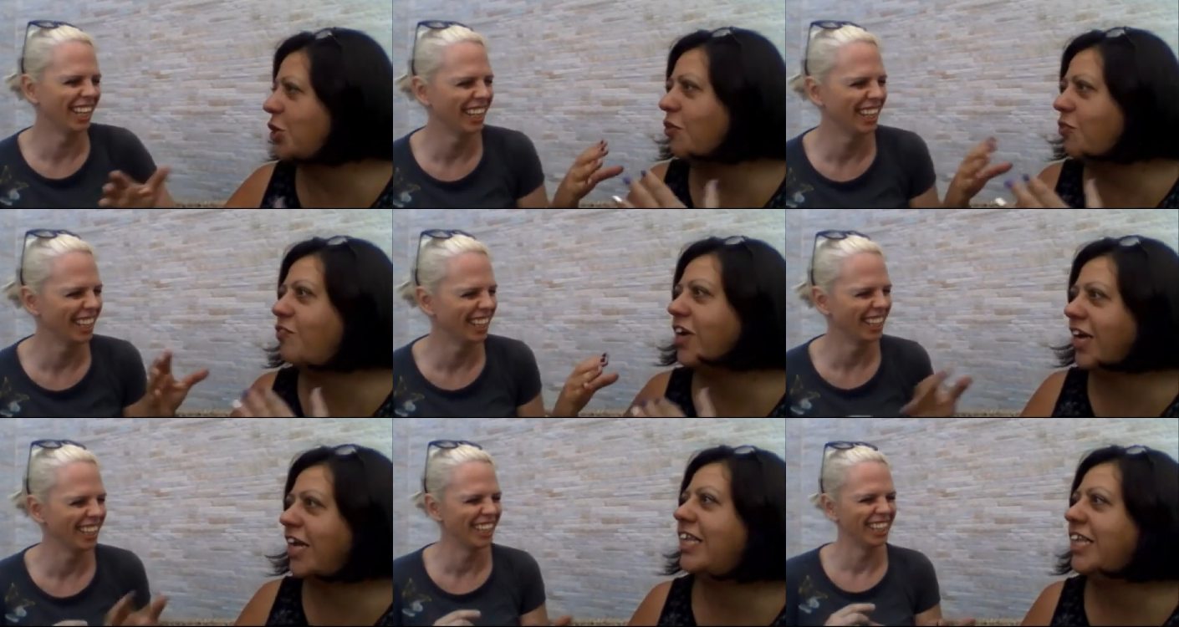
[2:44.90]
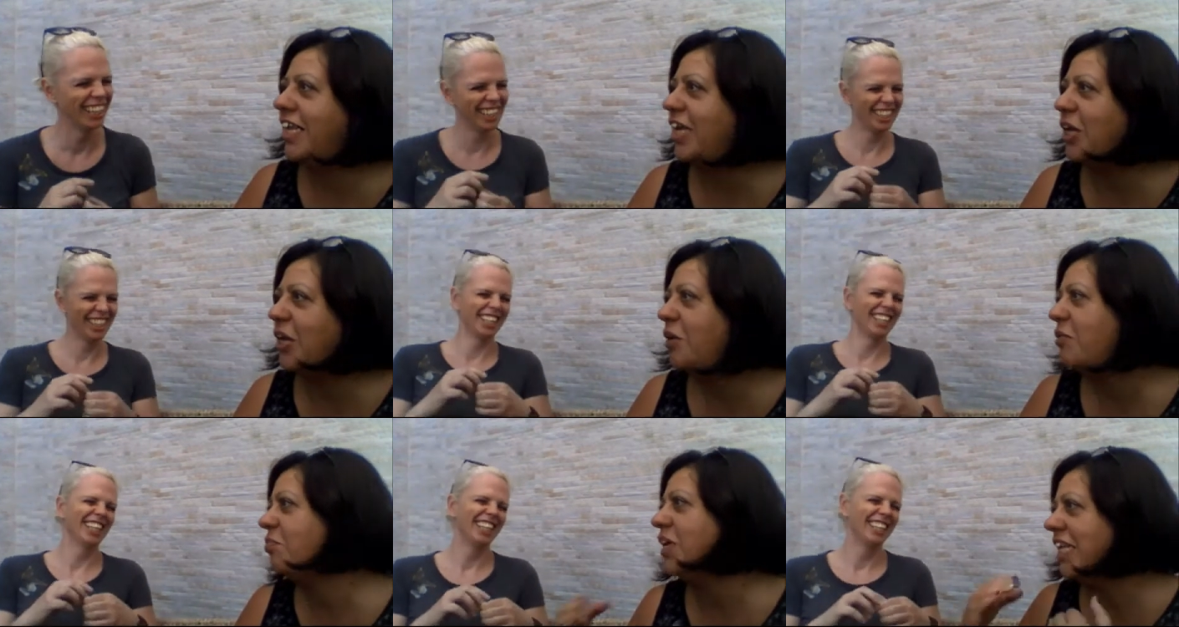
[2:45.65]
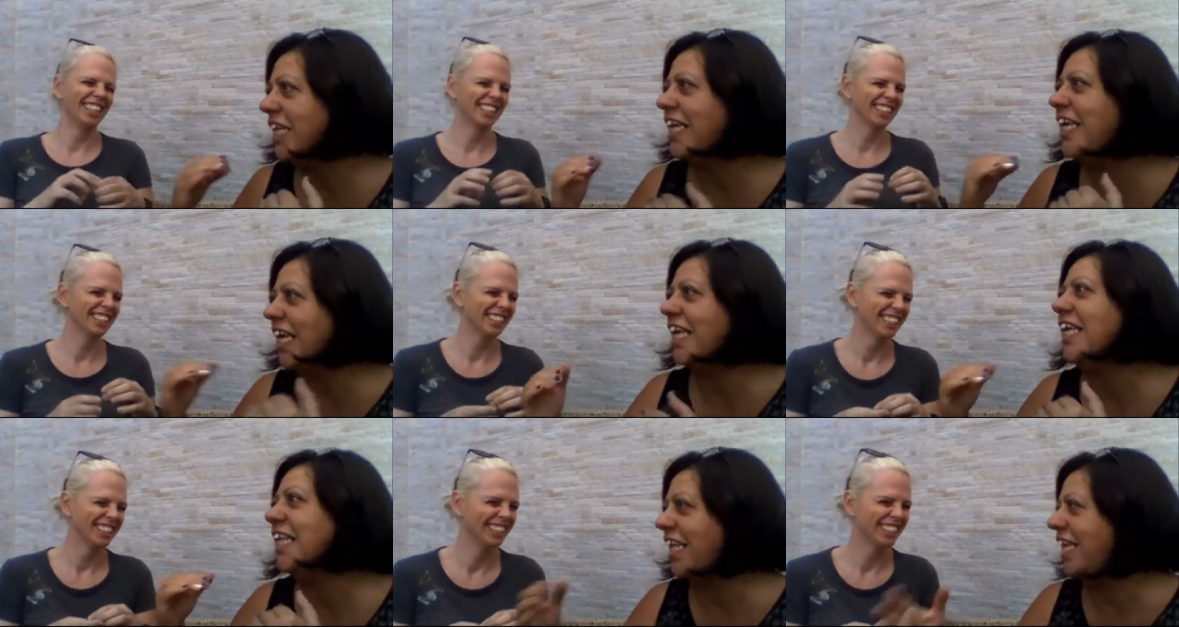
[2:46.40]
Speaker 1: Giovanni,
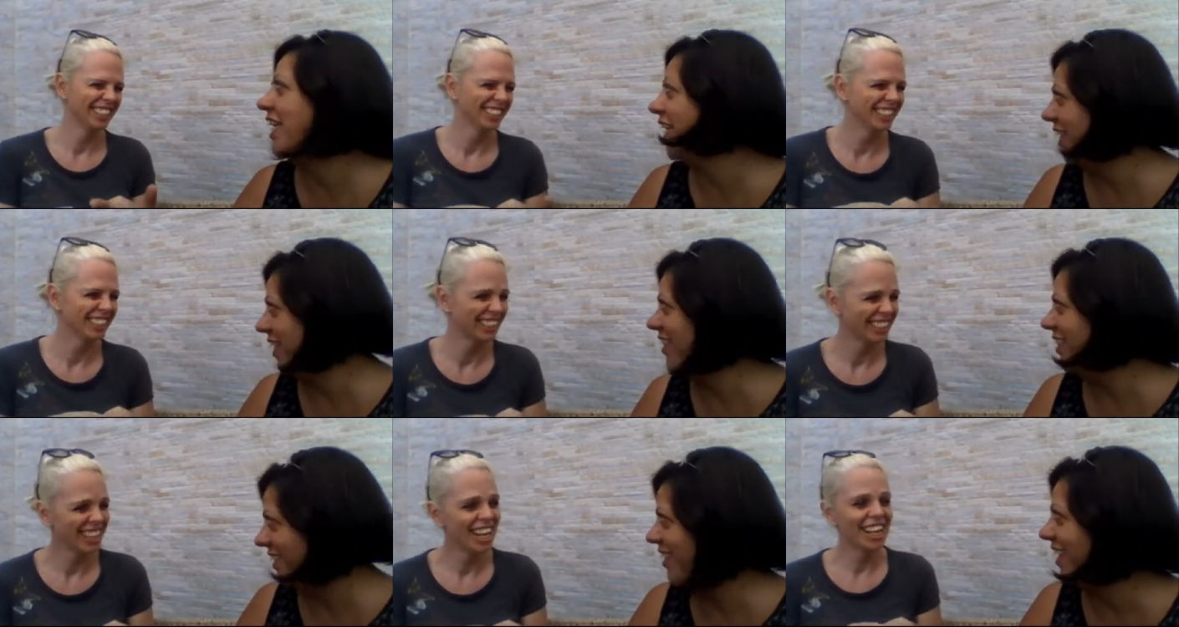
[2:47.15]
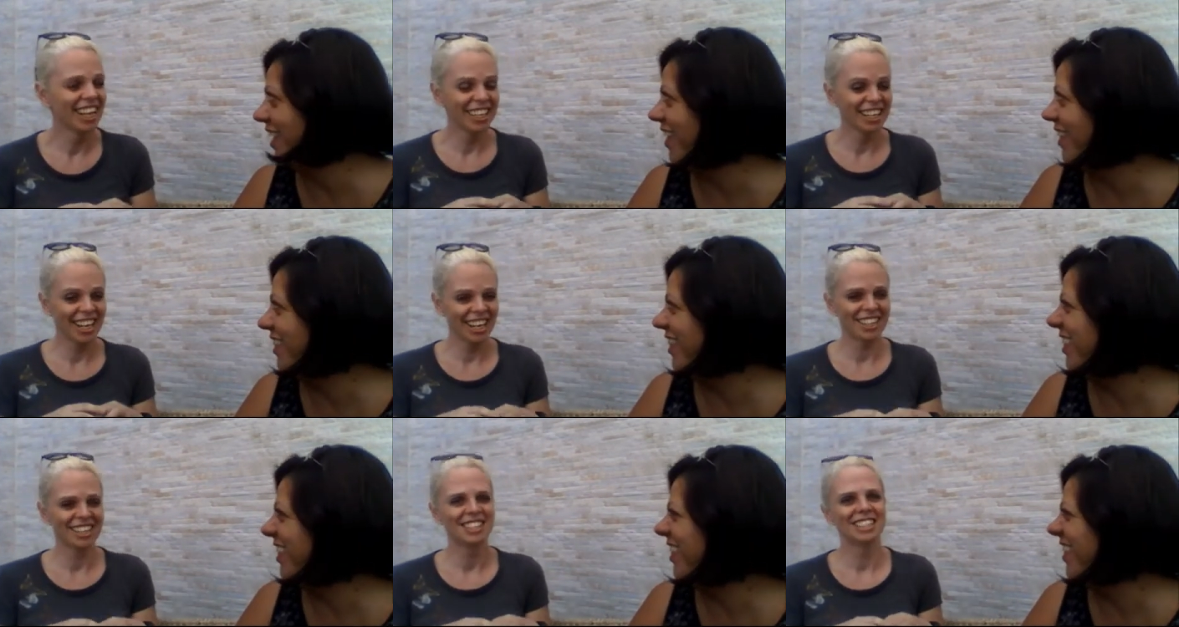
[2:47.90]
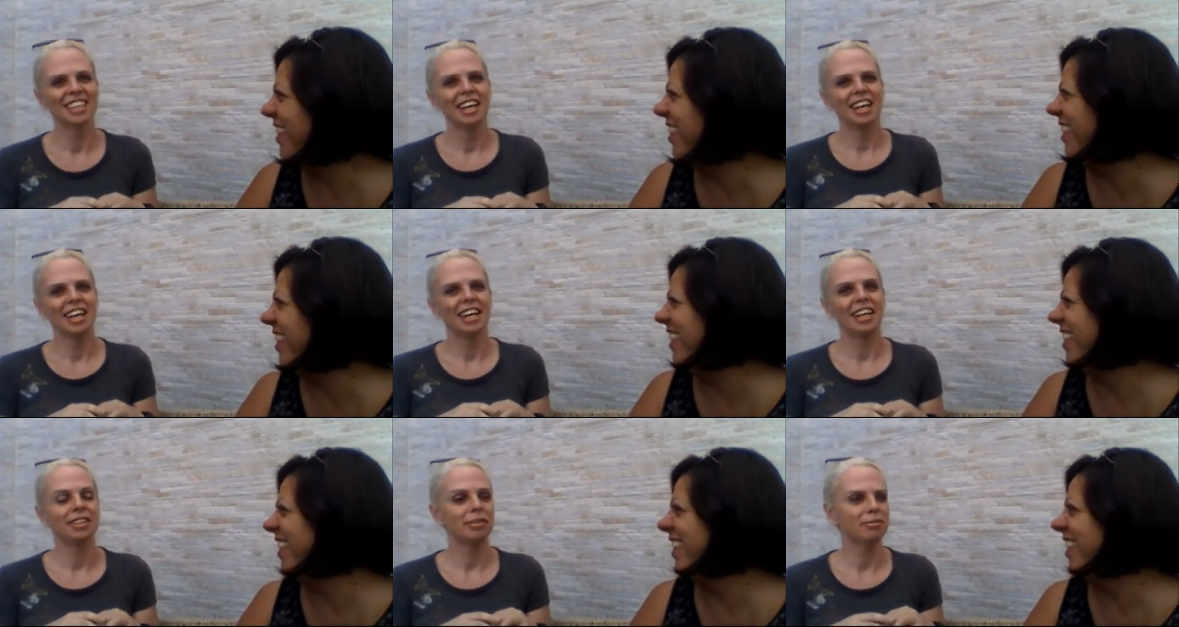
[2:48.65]
Speaker 2: Bianchini. Yeah. Yes.
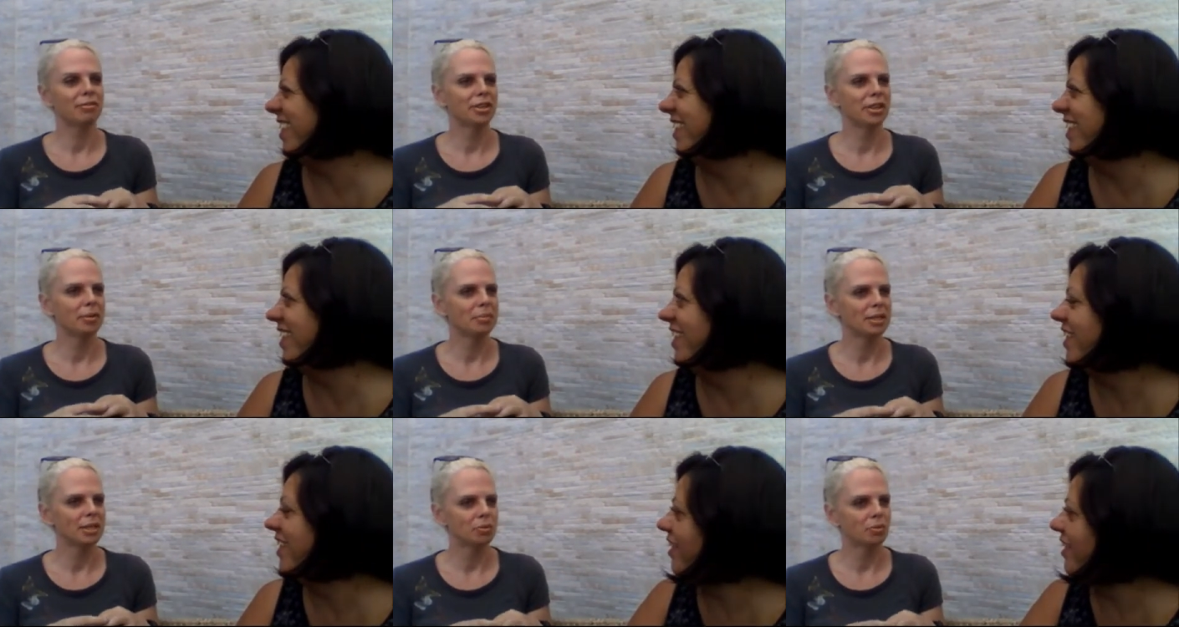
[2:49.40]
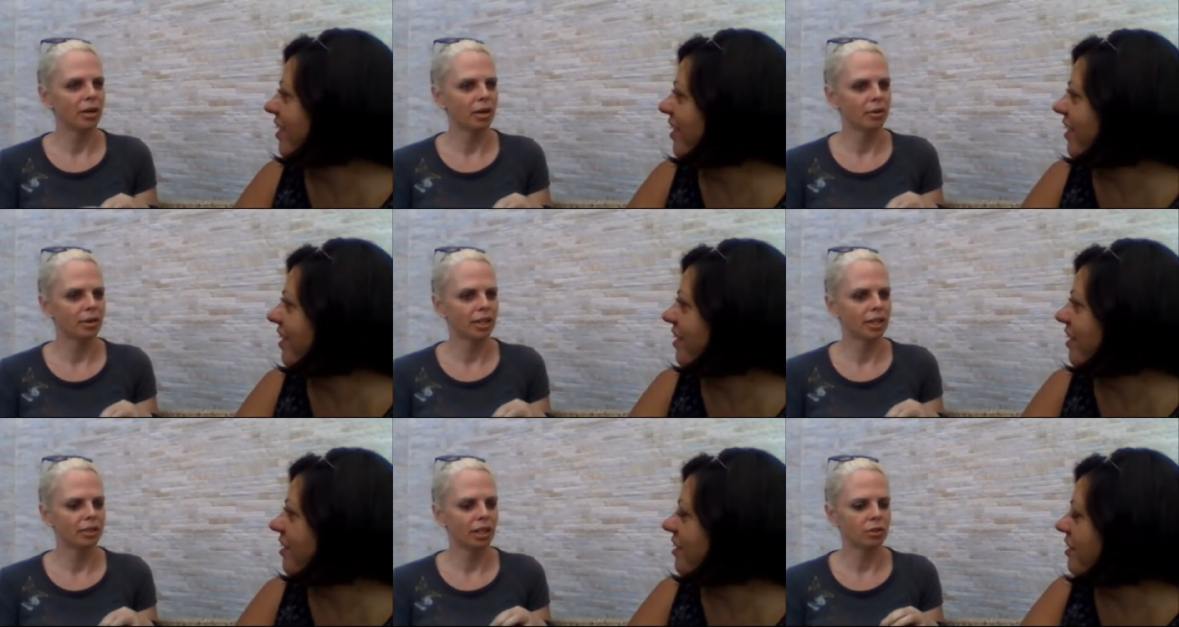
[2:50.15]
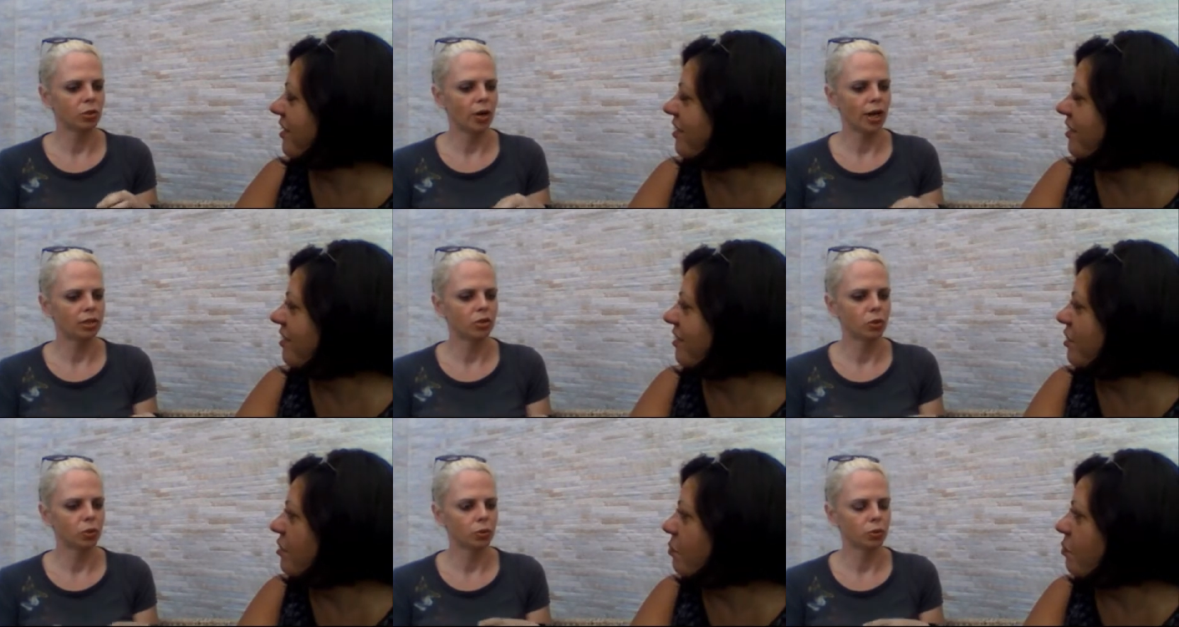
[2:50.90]
And the verbs as well. I, I tried
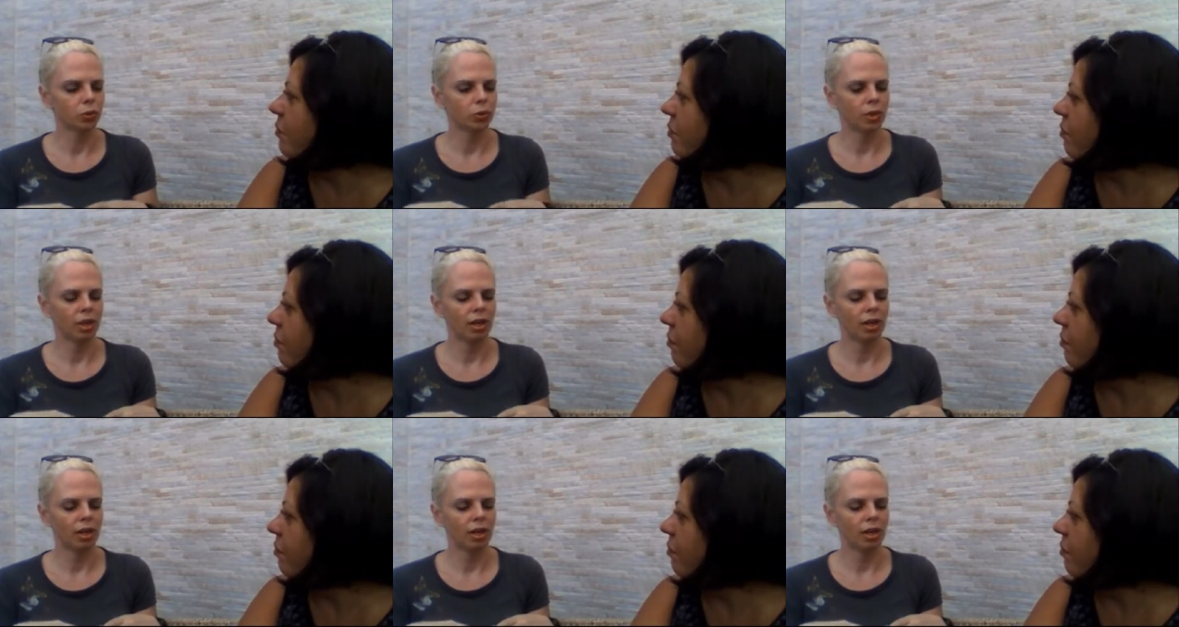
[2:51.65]
to